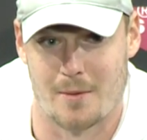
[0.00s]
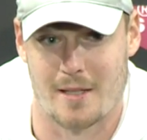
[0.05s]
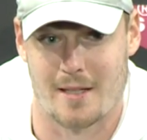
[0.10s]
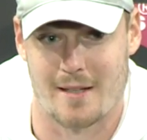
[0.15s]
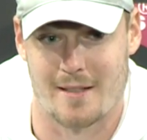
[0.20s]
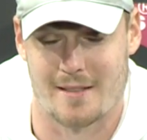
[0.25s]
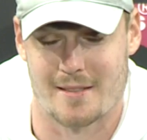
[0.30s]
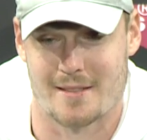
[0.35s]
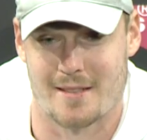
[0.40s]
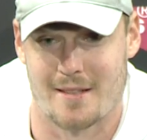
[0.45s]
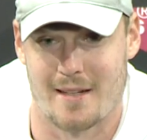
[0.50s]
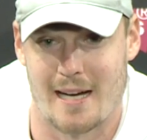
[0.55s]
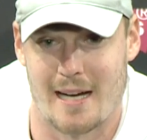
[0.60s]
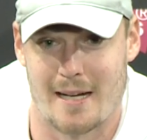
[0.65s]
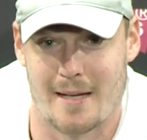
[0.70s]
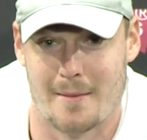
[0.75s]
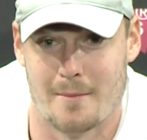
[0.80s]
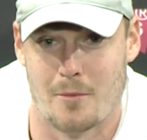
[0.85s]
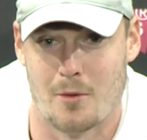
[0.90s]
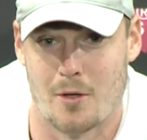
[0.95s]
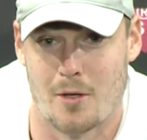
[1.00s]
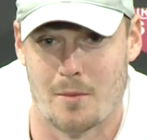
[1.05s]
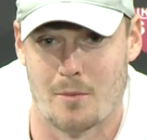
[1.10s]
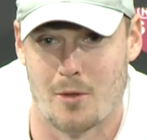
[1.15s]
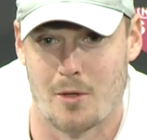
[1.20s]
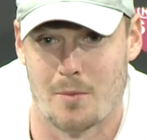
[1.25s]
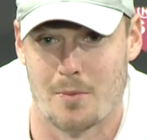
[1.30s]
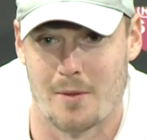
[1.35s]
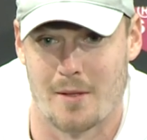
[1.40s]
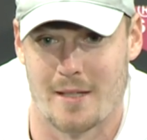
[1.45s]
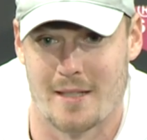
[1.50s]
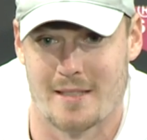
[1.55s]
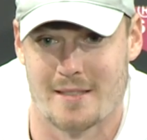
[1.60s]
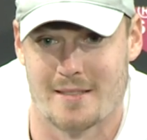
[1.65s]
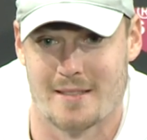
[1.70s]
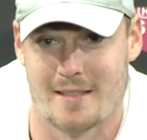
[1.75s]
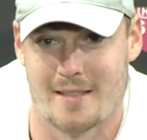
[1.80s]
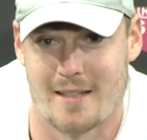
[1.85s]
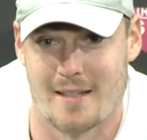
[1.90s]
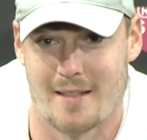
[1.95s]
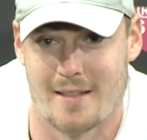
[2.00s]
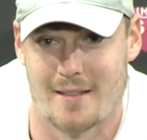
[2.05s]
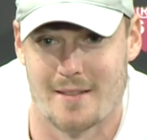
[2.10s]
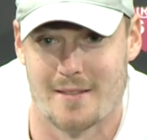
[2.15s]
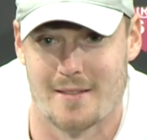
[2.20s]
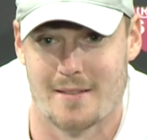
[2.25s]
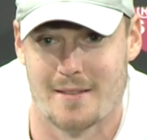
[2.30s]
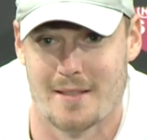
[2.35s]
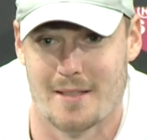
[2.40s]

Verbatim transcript: we kind of start adding more and more plays to kind of,